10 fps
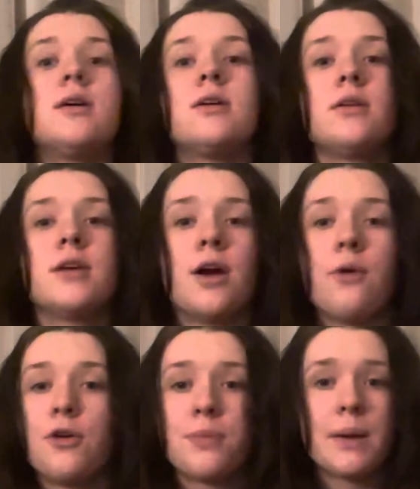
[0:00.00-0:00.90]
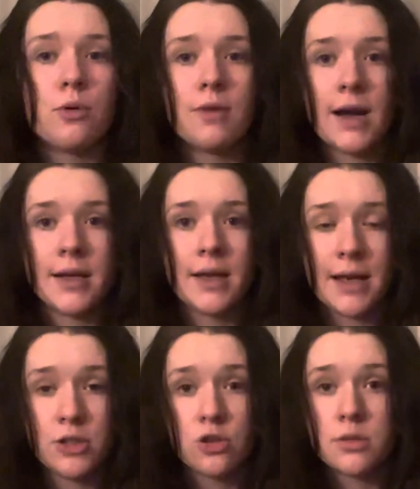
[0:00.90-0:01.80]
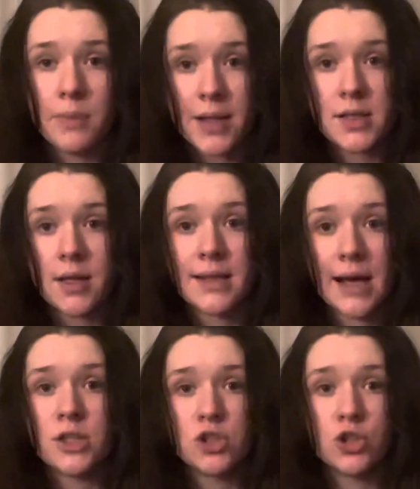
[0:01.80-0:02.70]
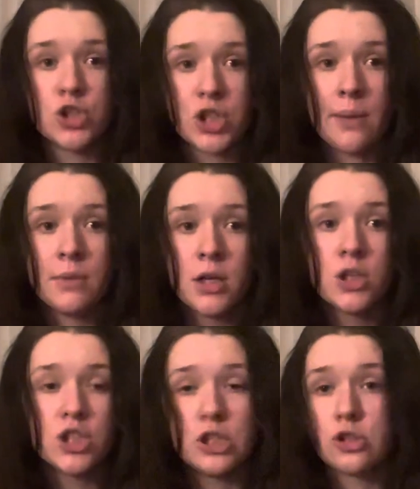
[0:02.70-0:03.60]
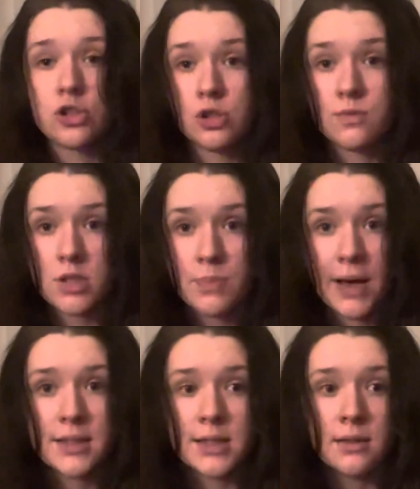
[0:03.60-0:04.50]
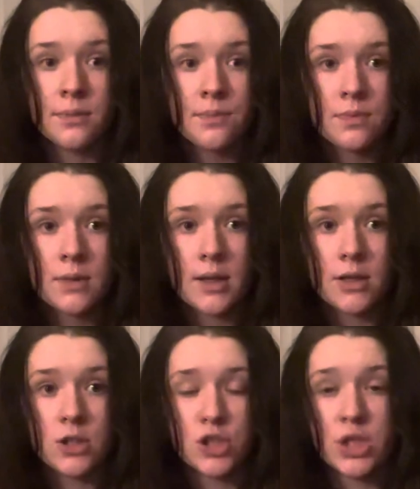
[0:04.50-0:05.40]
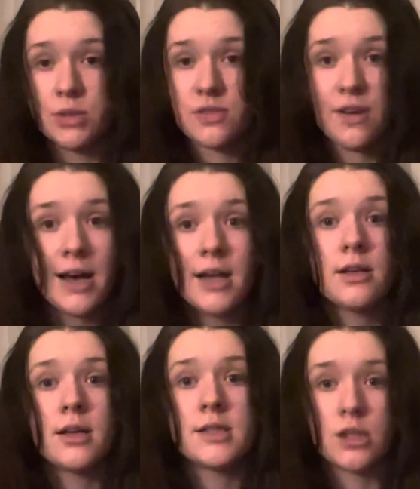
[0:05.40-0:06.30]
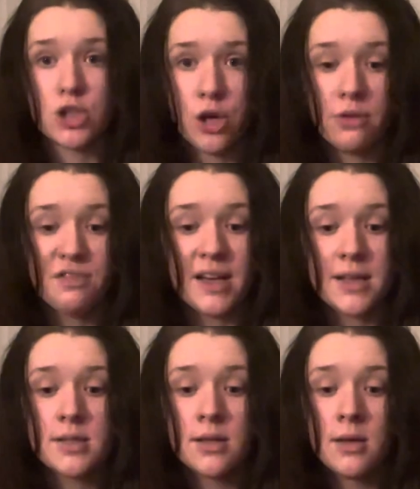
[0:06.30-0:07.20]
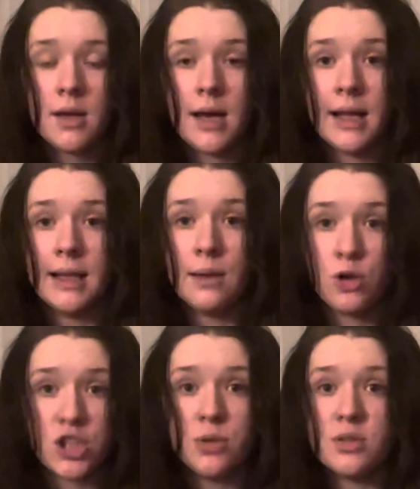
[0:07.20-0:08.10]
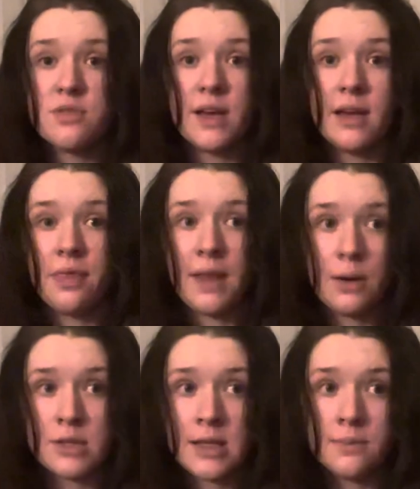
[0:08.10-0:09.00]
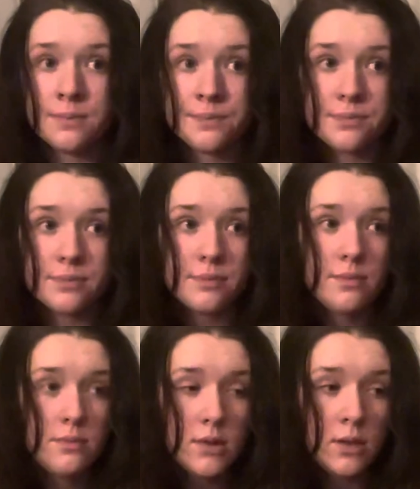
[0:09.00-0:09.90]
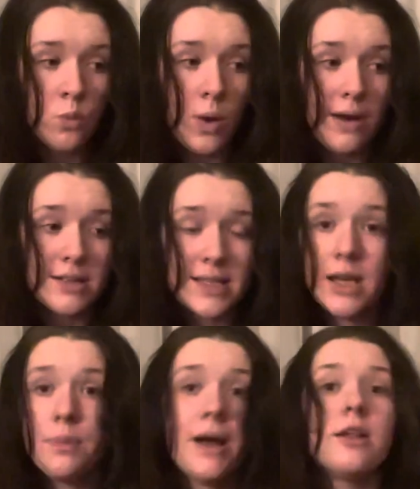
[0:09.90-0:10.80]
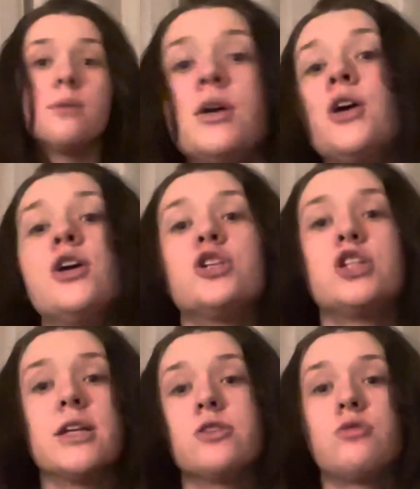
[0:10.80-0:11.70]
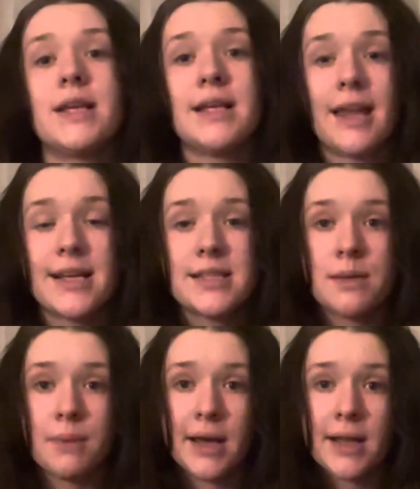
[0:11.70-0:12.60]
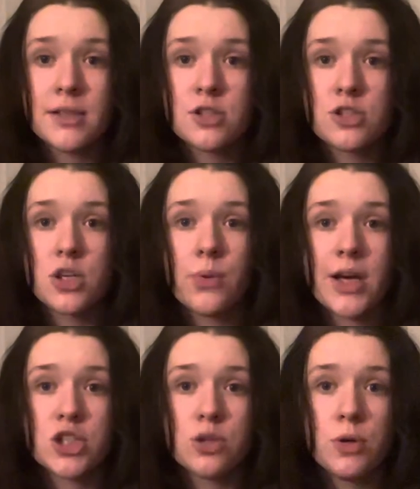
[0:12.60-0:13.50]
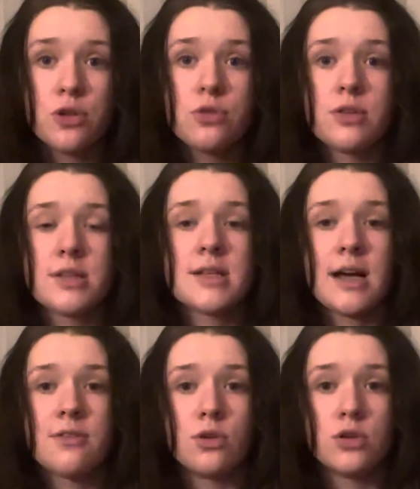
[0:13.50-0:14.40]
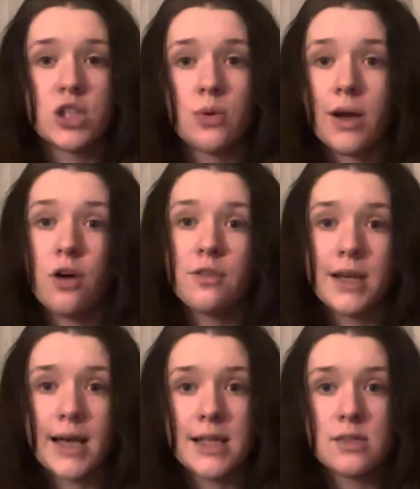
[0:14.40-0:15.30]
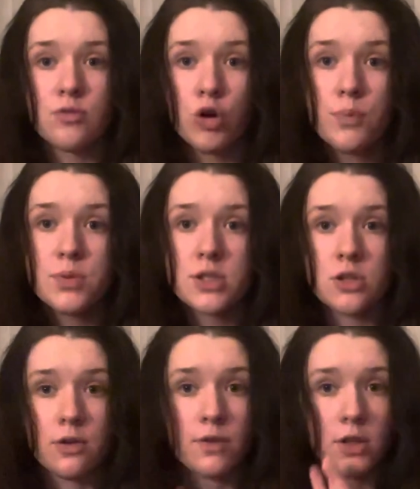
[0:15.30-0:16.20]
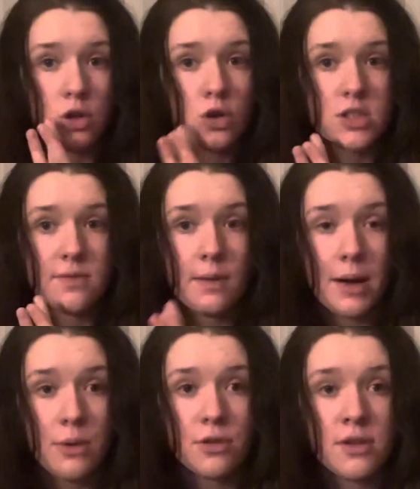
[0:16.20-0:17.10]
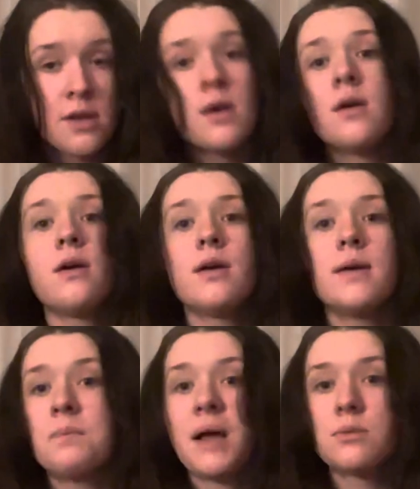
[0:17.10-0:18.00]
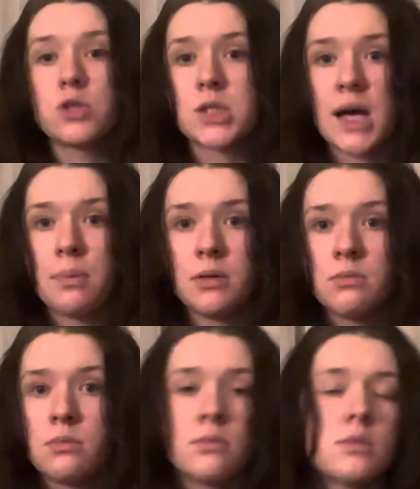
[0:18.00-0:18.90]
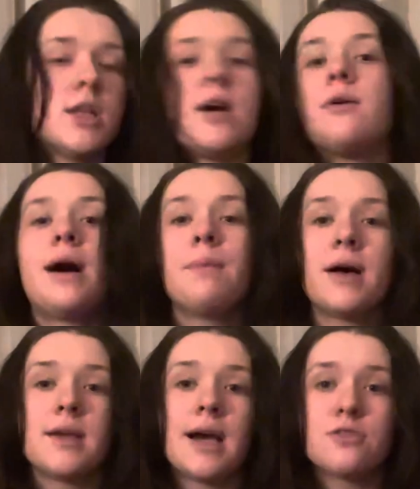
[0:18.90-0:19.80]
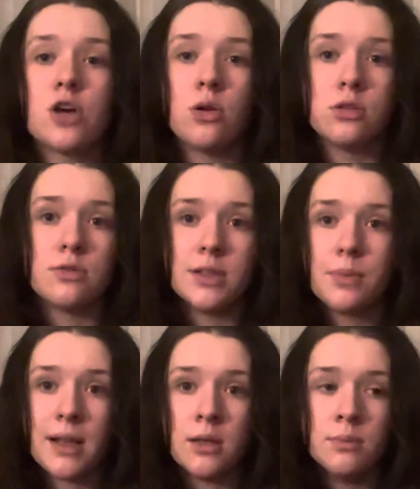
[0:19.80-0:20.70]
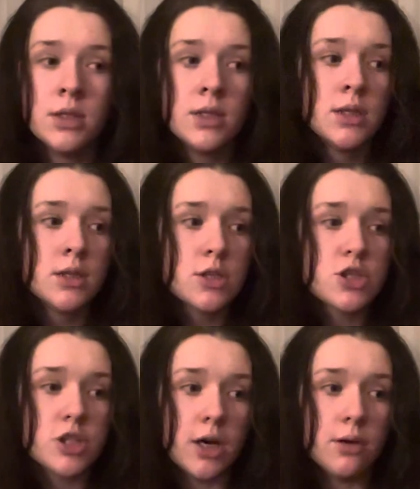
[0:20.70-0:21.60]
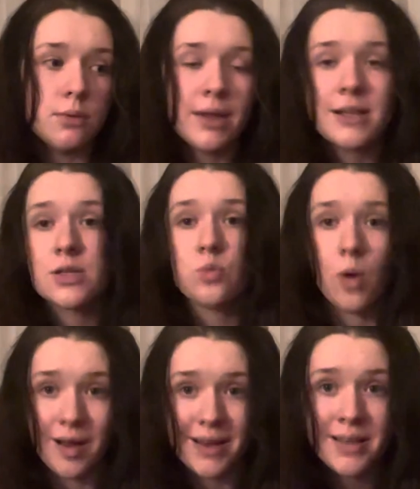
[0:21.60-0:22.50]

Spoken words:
you know, other people riding it, it doesn't matter, that is just Jem. She just doesn't respect it. She was fine until she got fit, and then once she was fit, that was it. Whereas in a Pelham, she is really light in my hands, so where she'll pull through the snaffle, she quite often gets rubs sort of on the corners of her mouth. Pelham doesn't happen. You know, I barely have to hold her in the Pelham. So that is why.